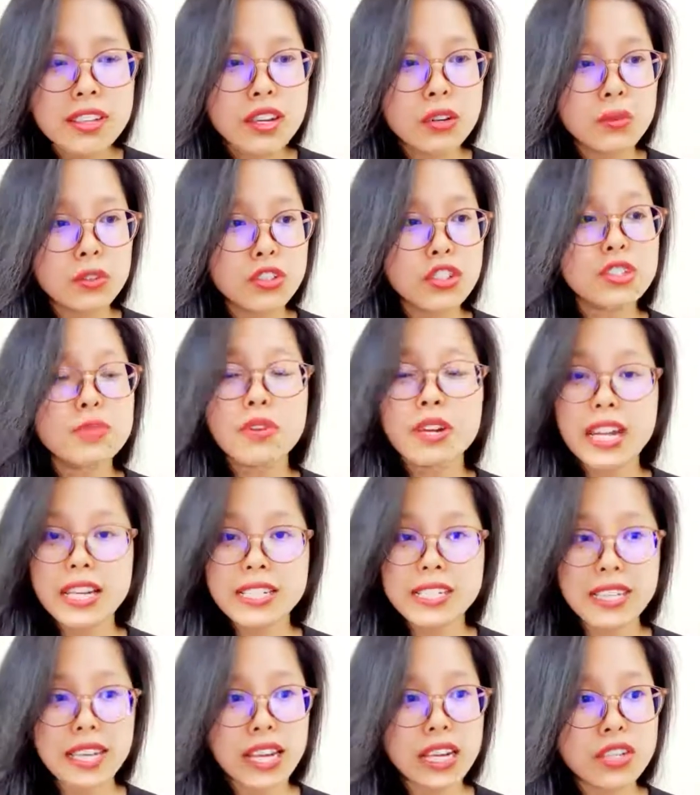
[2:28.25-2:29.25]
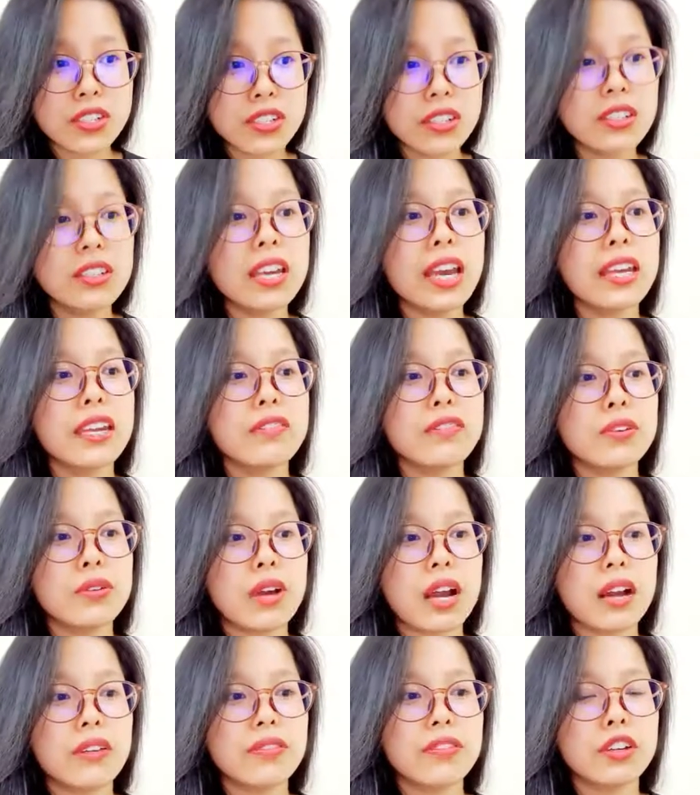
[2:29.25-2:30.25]
which is pronunciation, and if you
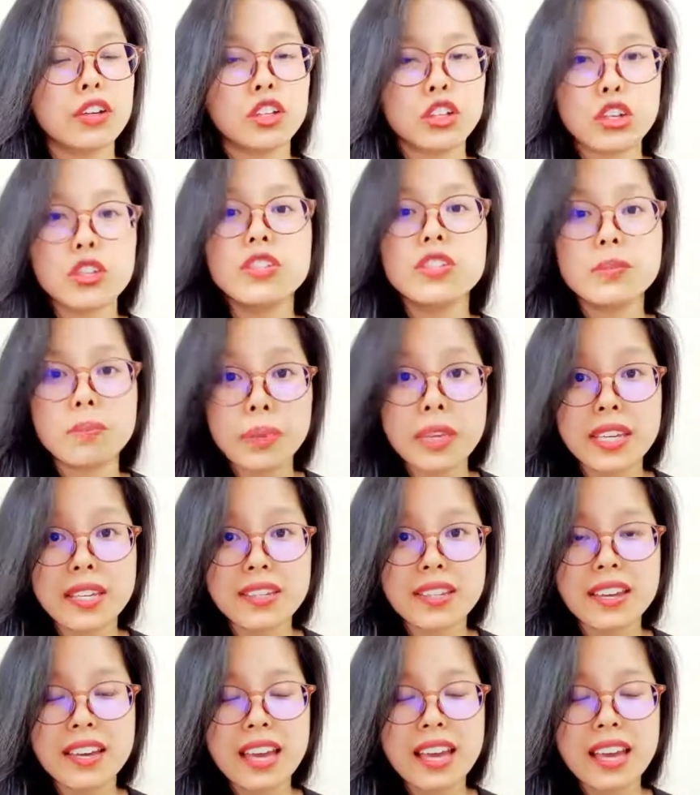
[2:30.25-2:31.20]
have the good speed,